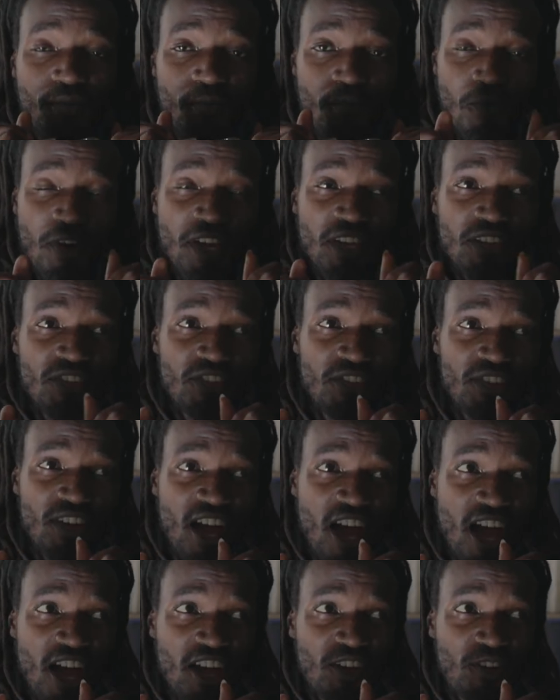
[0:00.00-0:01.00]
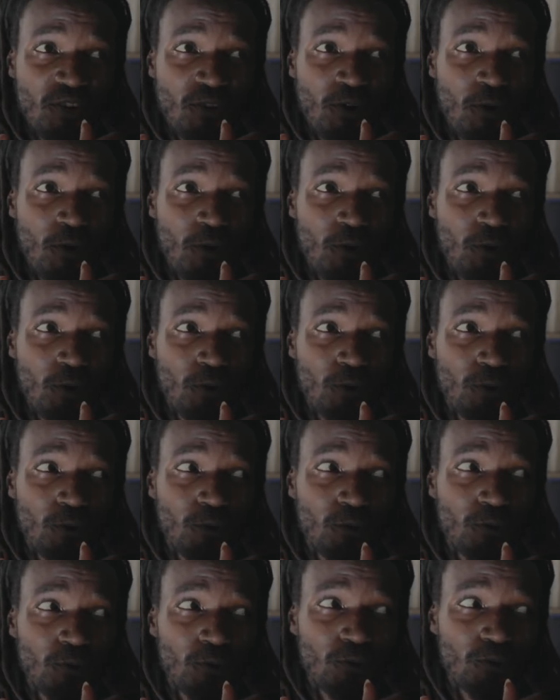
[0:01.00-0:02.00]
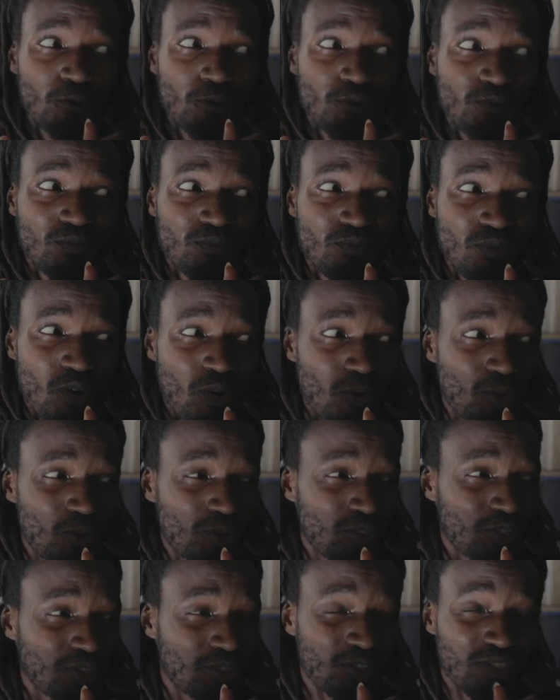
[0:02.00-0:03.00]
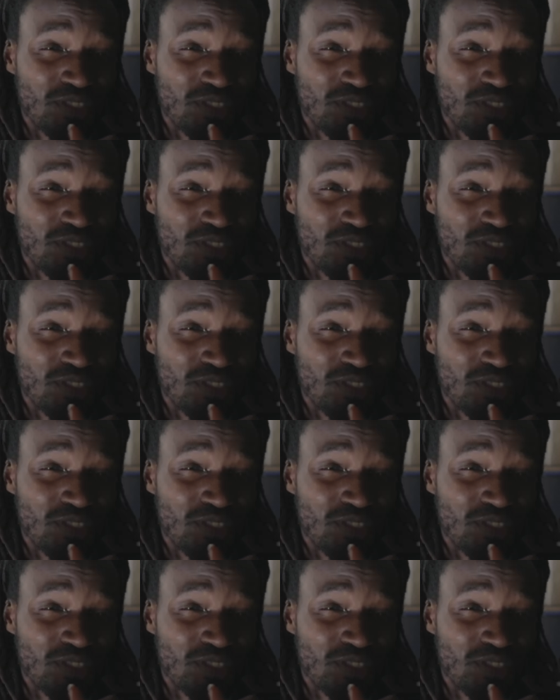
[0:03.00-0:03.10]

which I called holders or